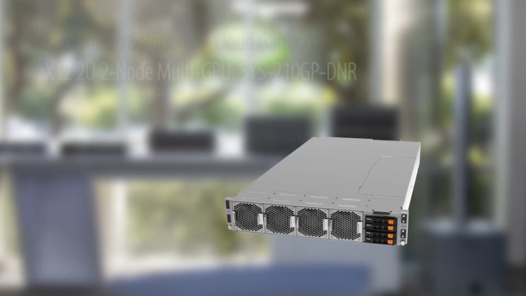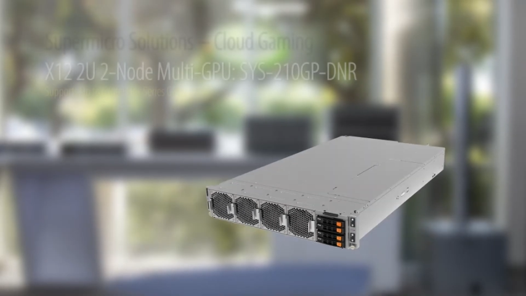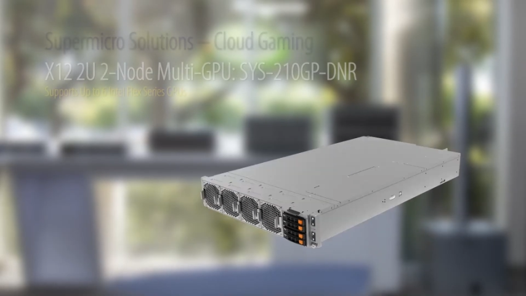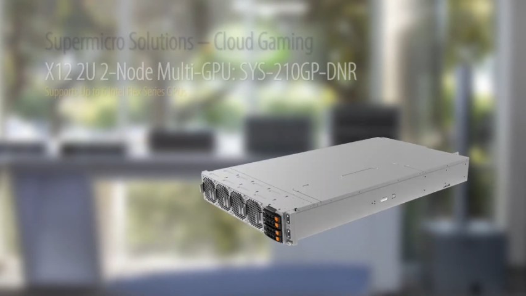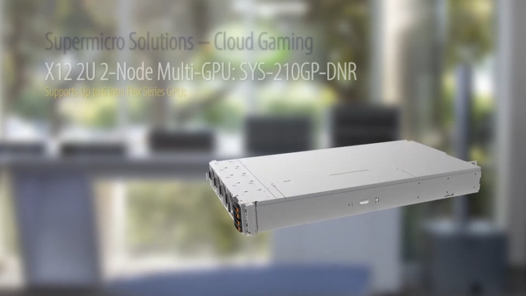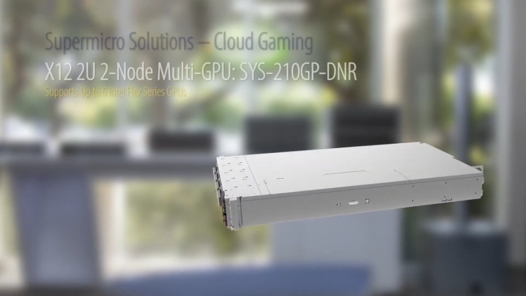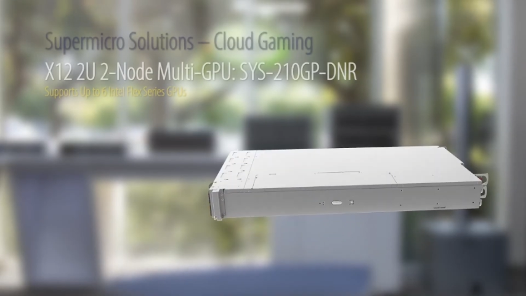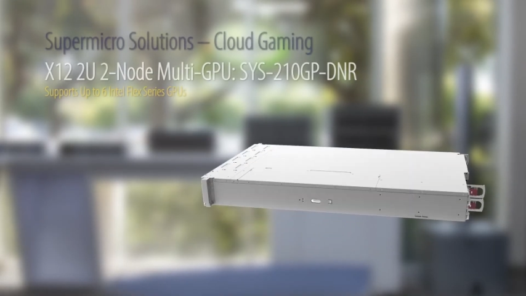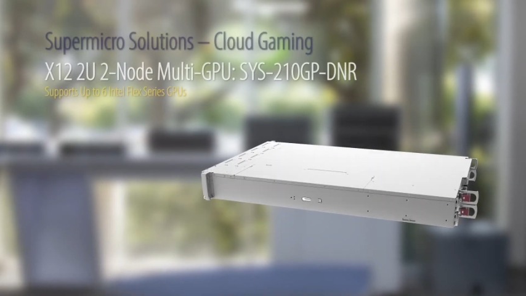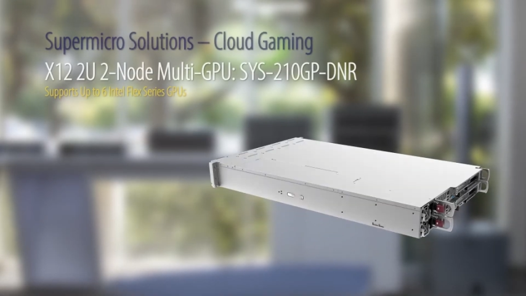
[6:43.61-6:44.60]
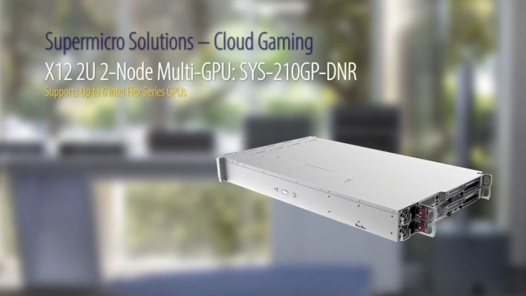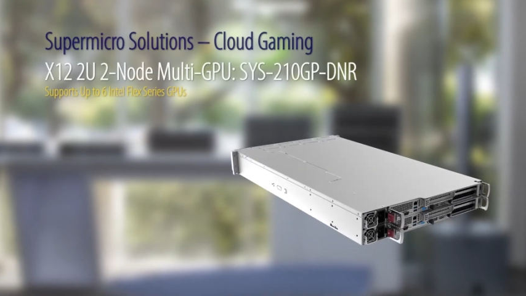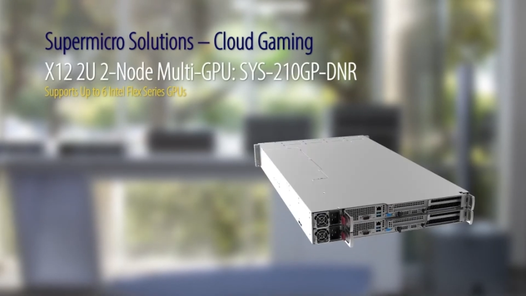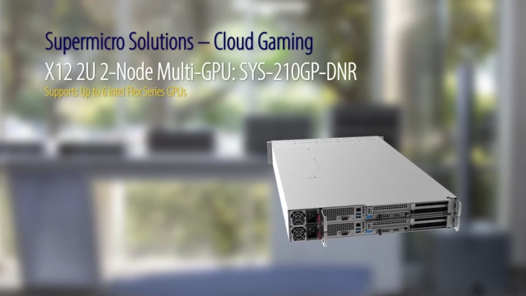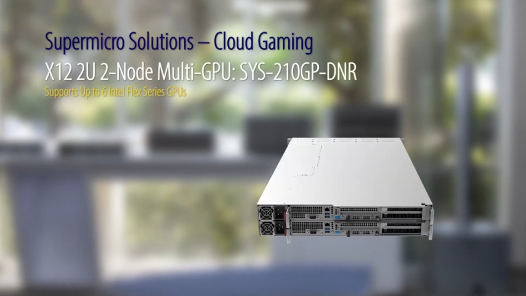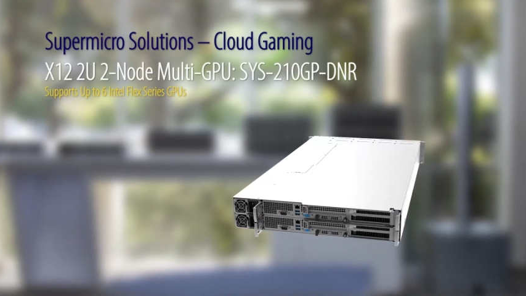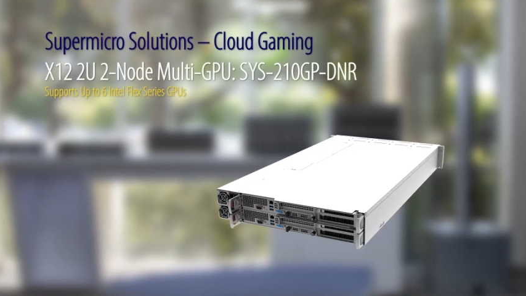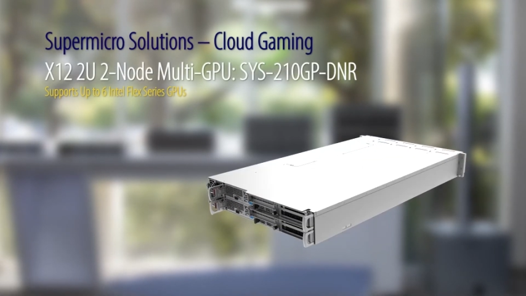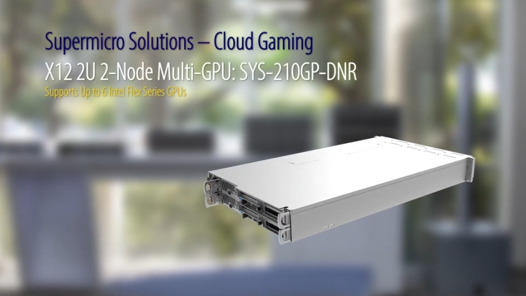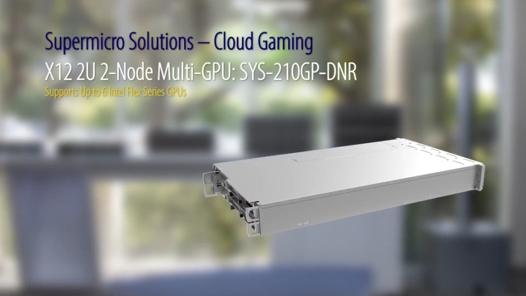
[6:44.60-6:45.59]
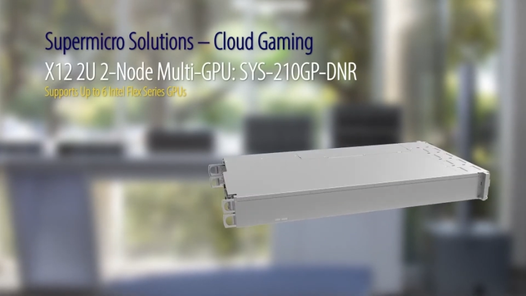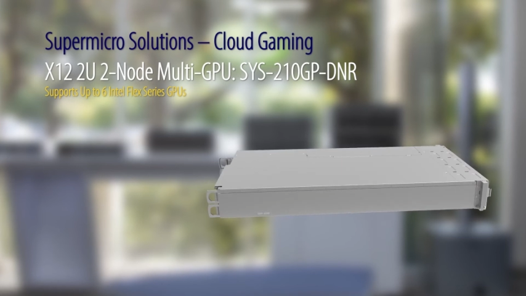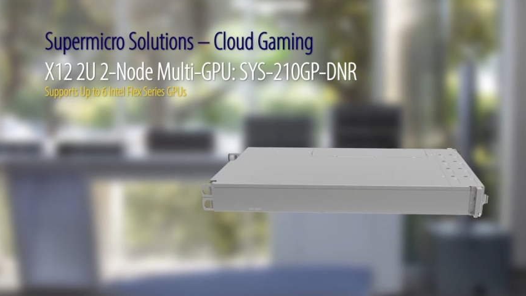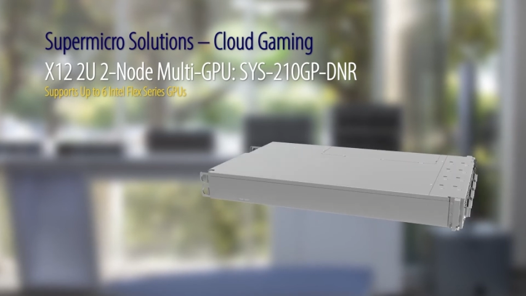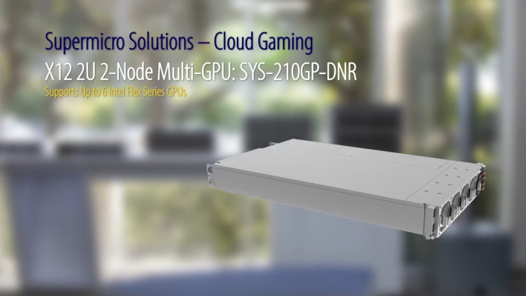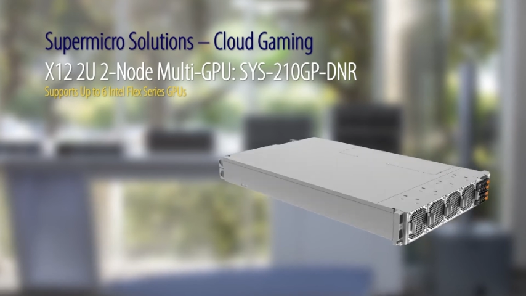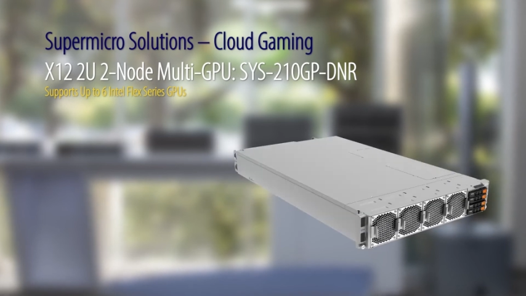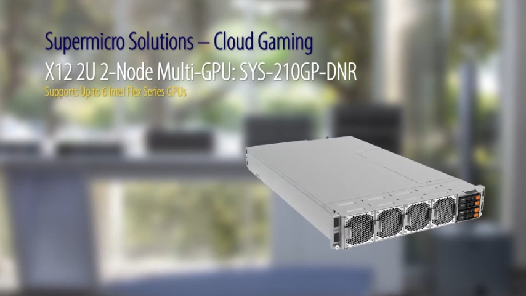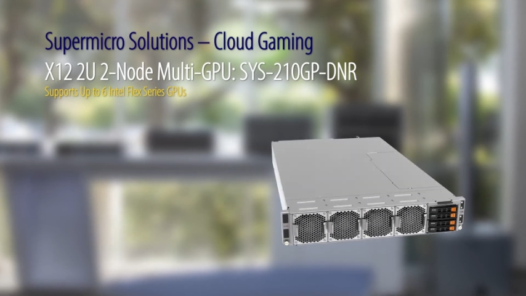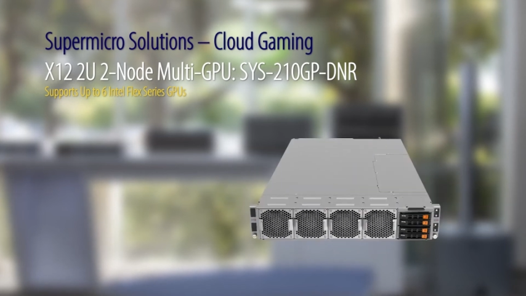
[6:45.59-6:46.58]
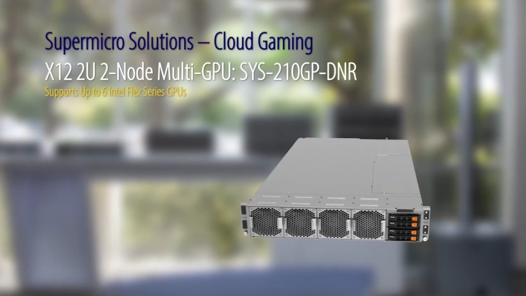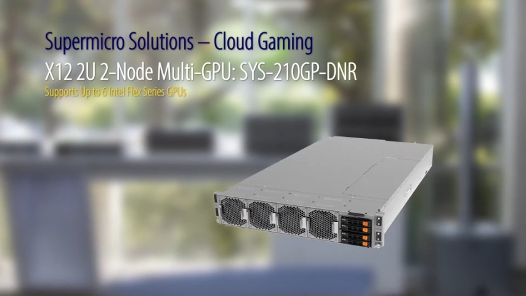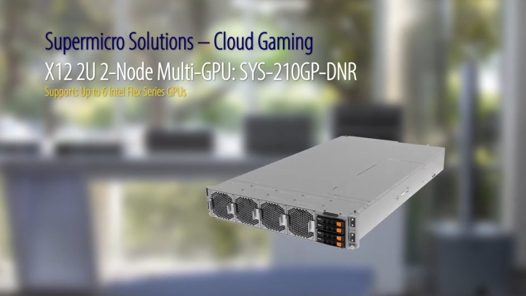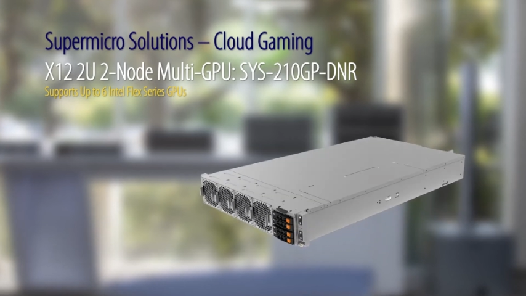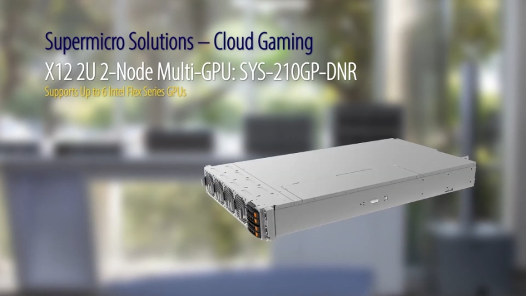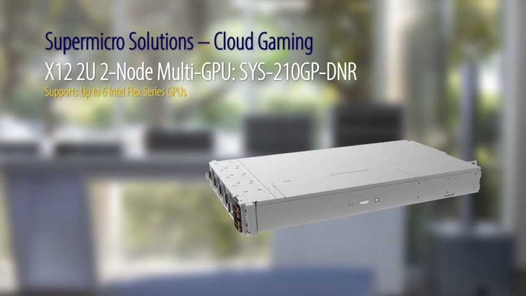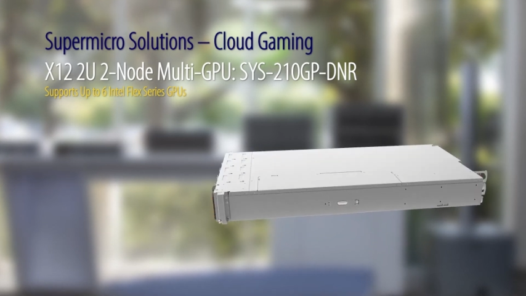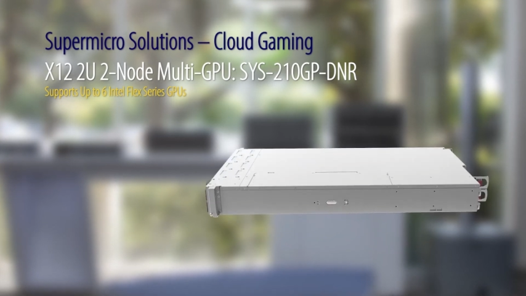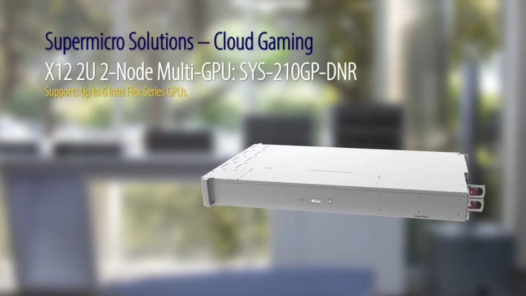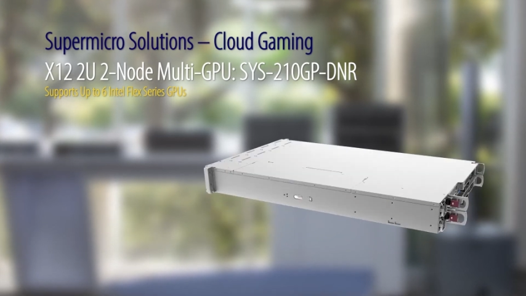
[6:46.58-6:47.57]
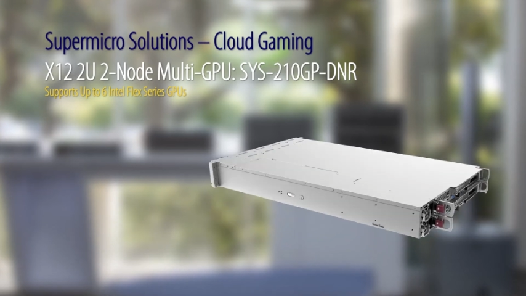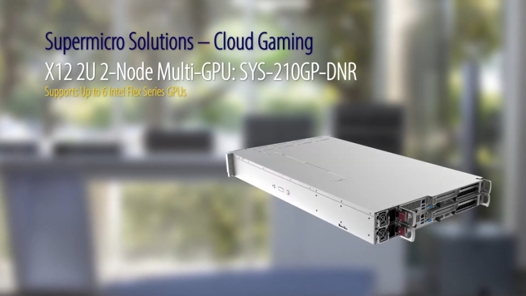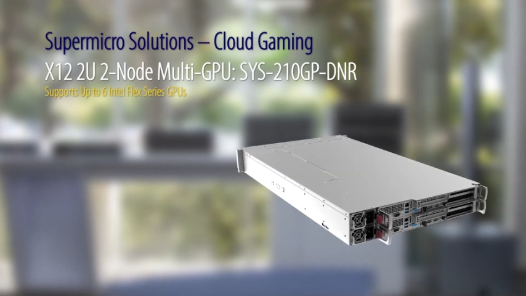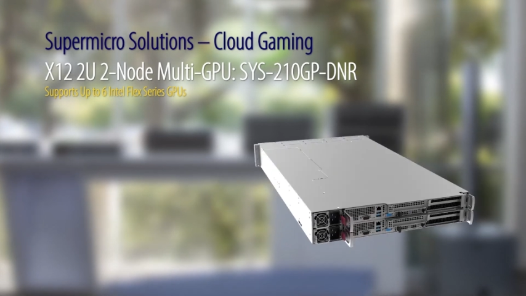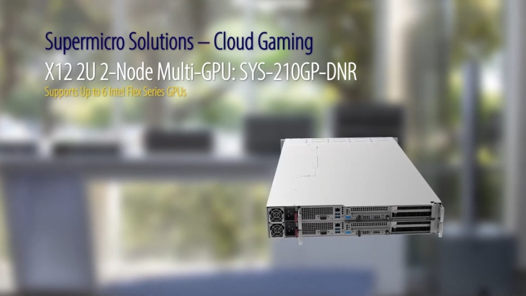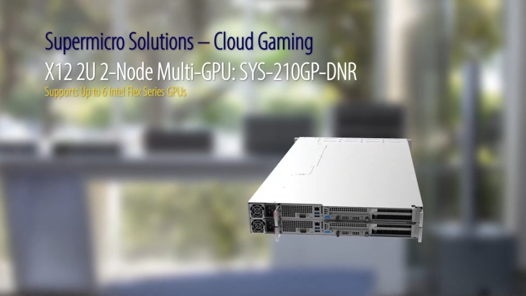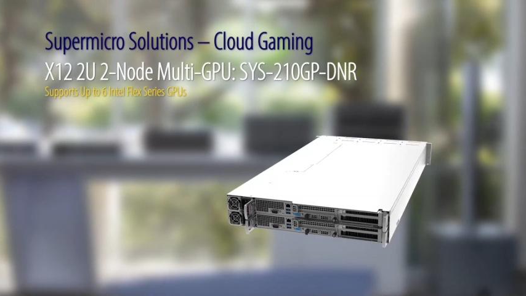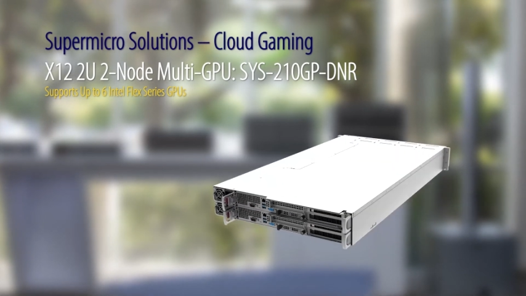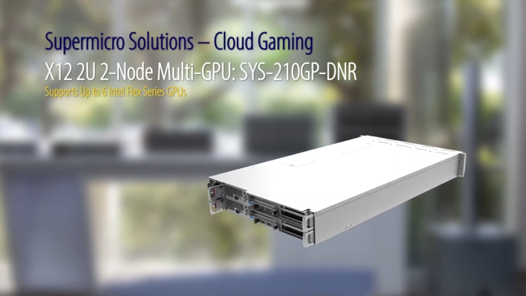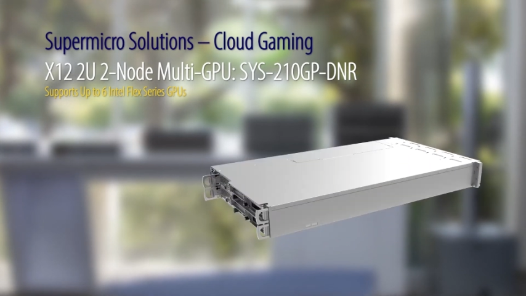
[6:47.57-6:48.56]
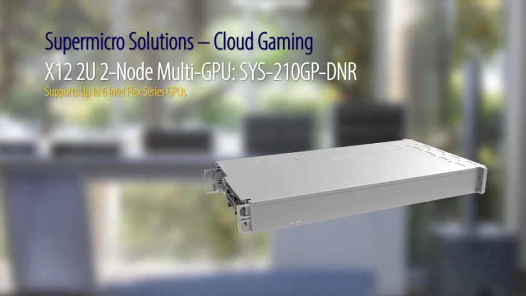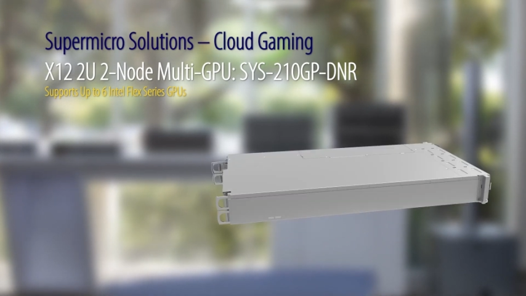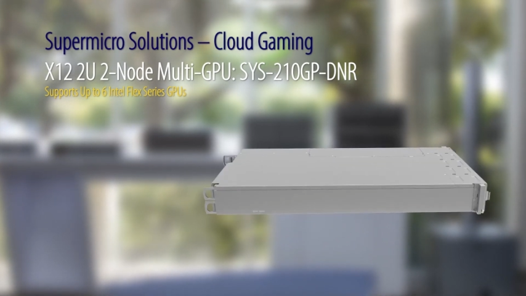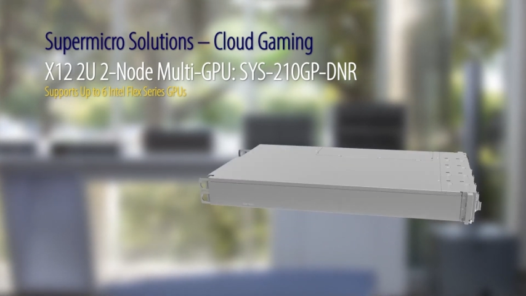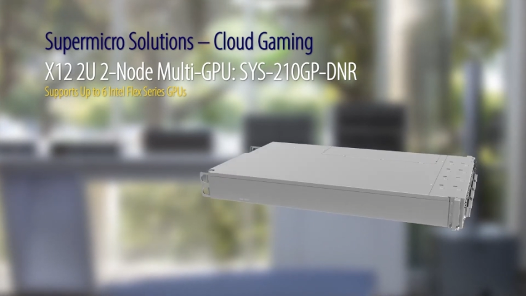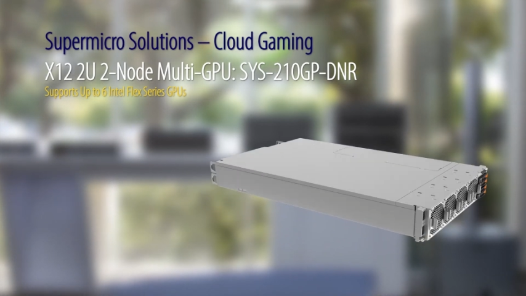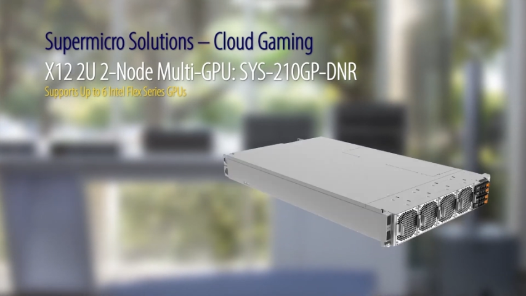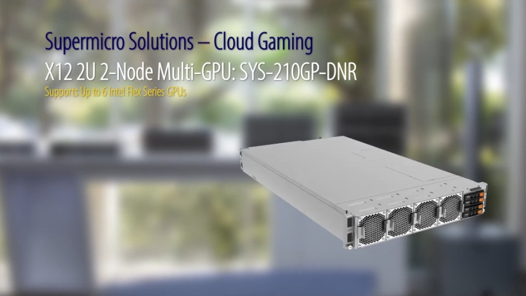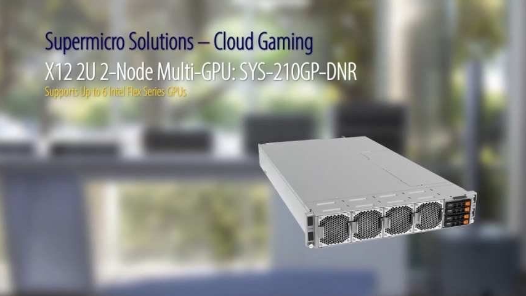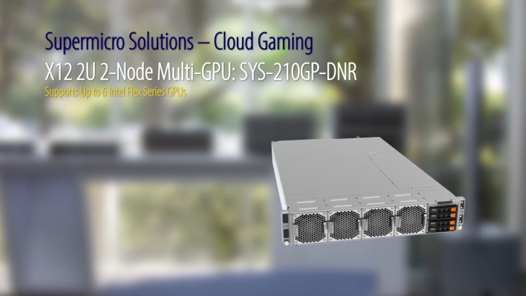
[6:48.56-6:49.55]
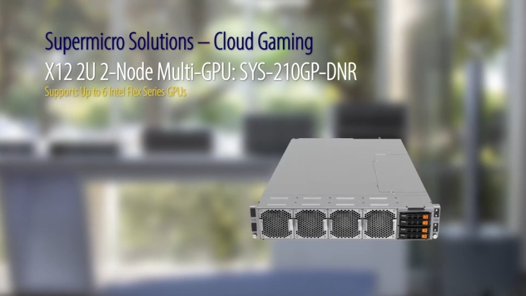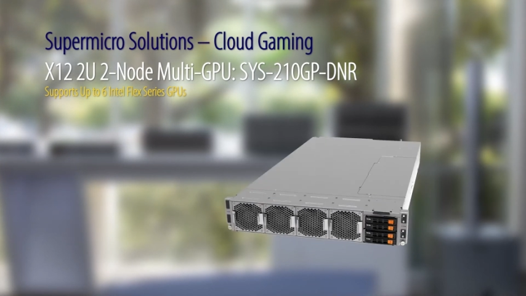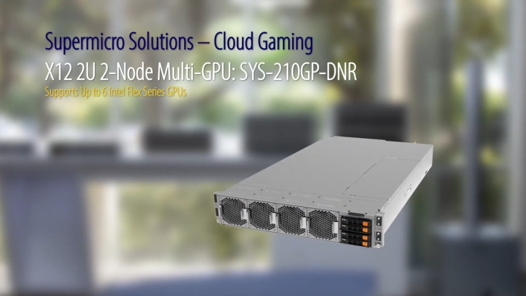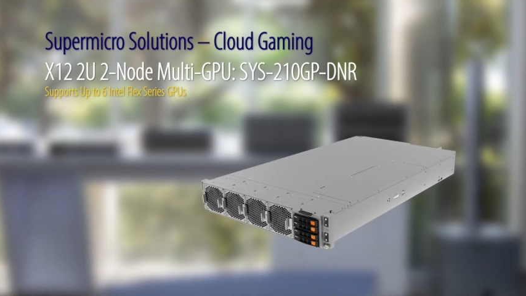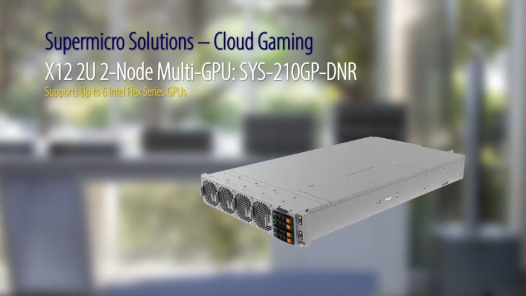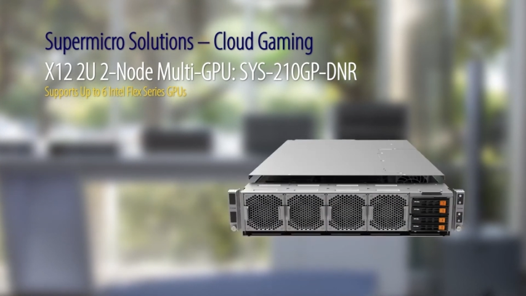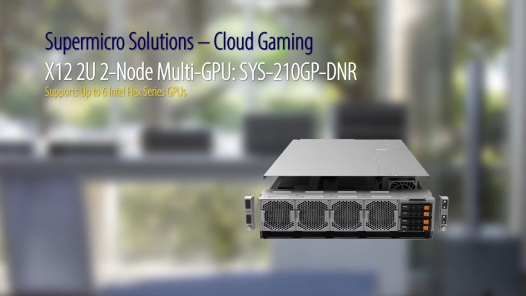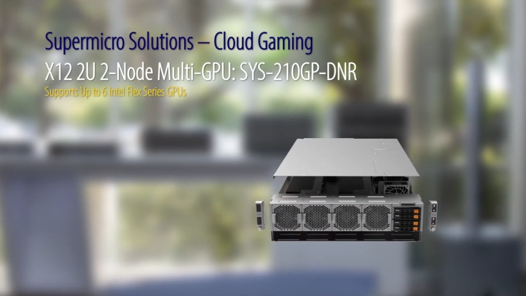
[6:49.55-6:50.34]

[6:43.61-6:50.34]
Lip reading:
Nobody's mouth can be seen.